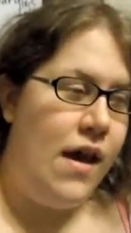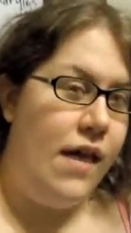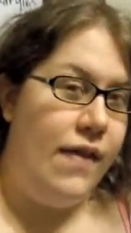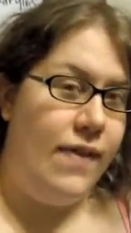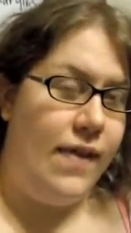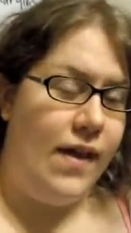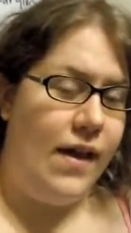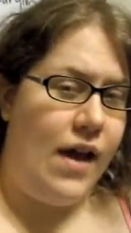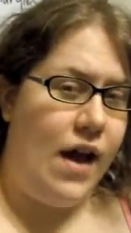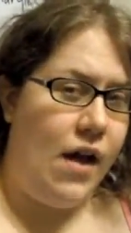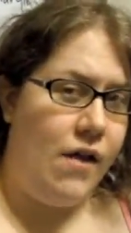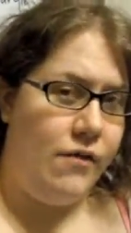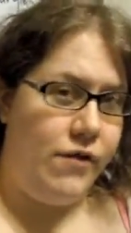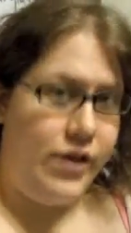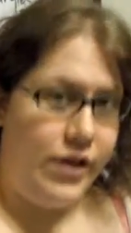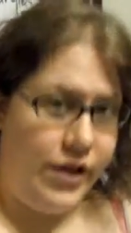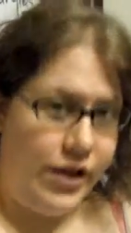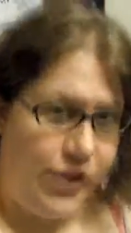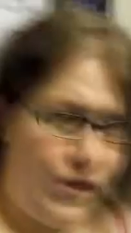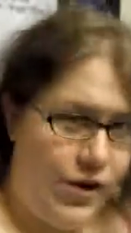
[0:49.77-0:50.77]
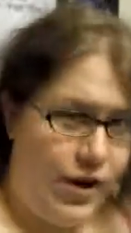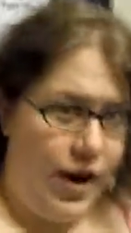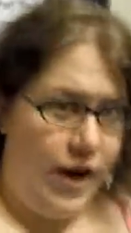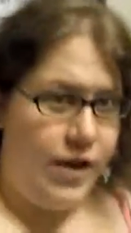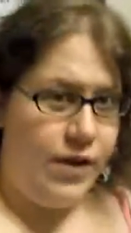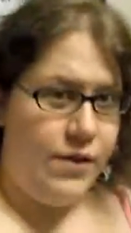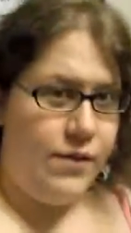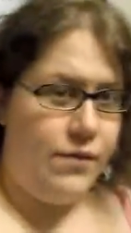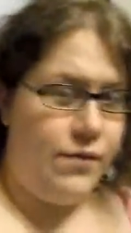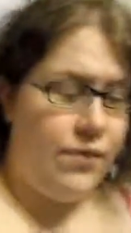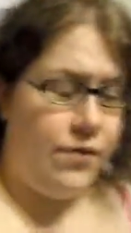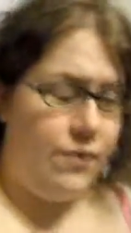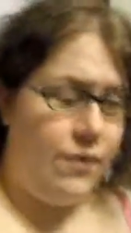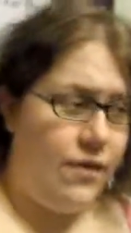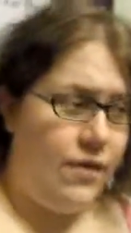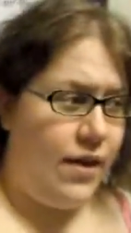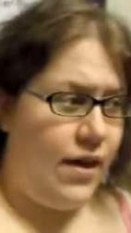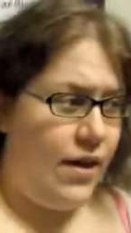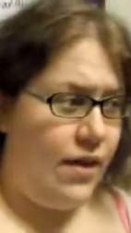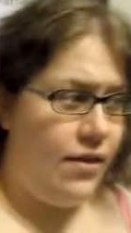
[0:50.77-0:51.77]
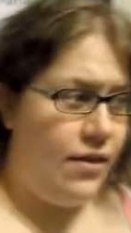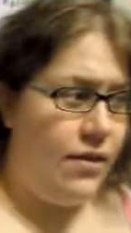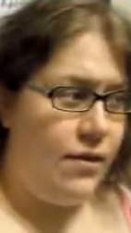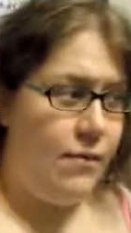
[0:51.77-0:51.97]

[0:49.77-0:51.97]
and they got really creative with where they hid